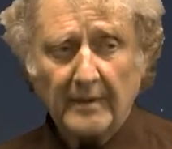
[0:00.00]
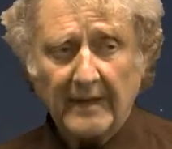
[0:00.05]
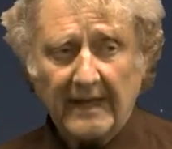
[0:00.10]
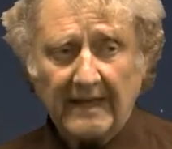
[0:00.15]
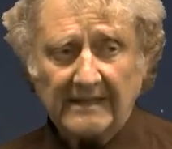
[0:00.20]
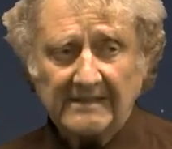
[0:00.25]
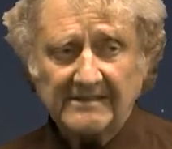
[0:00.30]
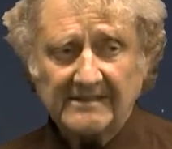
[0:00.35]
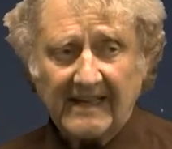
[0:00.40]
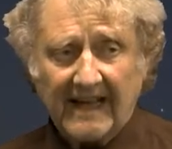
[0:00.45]
and
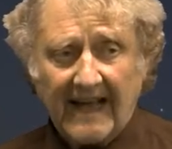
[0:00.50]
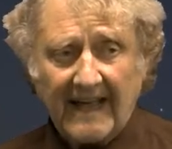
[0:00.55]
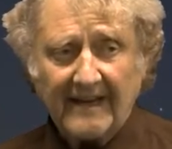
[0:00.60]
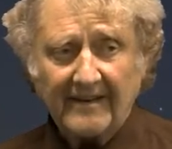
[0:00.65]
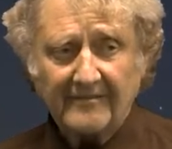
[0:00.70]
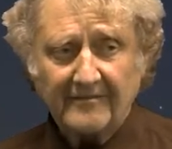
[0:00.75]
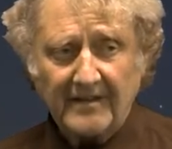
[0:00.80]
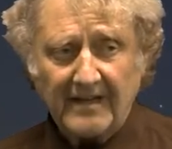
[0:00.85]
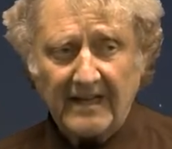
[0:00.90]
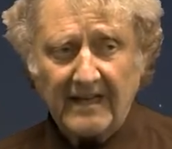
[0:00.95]
it's kind
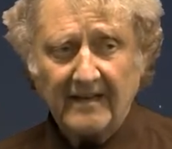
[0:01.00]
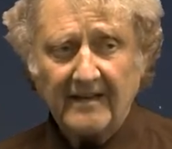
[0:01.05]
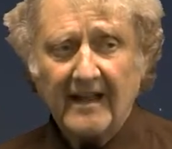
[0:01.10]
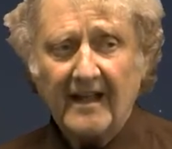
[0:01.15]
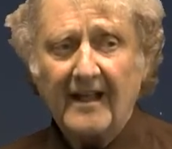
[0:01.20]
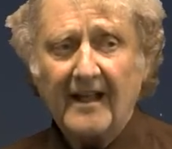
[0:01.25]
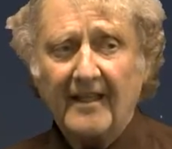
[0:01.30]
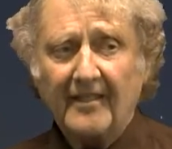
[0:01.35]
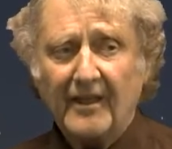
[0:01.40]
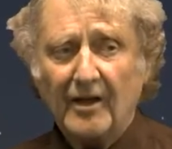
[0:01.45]
of neat
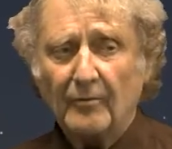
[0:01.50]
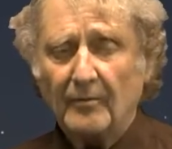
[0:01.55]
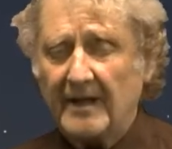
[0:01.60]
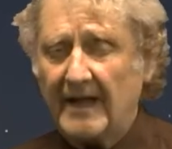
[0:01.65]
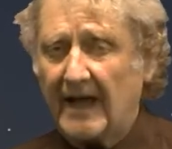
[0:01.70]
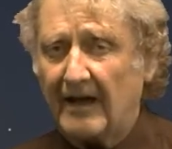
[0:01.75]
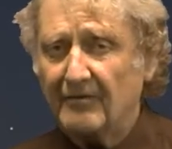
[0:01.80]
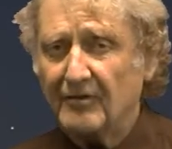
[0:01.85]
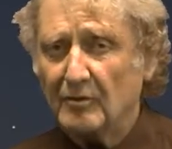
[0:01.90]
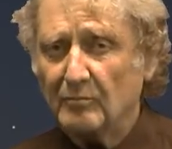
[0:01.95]
that we
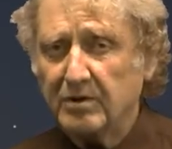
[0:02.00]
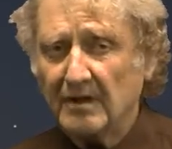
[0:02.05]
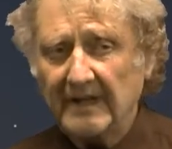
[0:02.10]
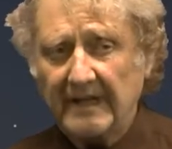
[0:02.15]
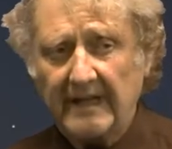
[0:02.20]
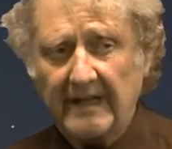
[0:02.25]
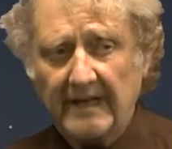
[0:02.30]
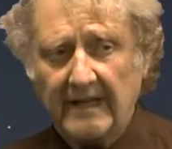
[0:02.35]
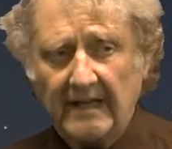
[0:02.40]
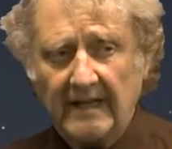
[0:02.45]
have the
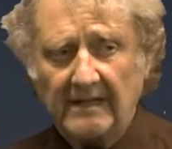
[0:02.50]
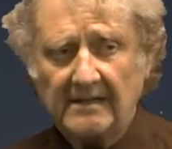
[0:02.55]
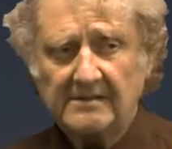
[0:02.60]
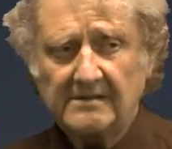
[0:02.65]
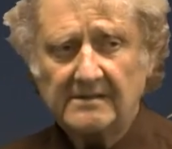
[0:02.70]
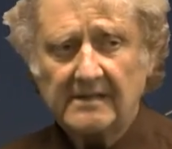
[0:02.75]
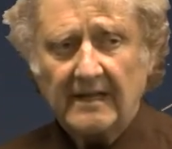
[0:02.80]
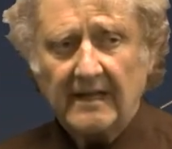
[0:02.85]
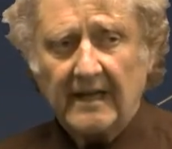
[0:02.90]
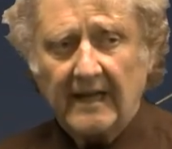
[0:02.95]
Pleiades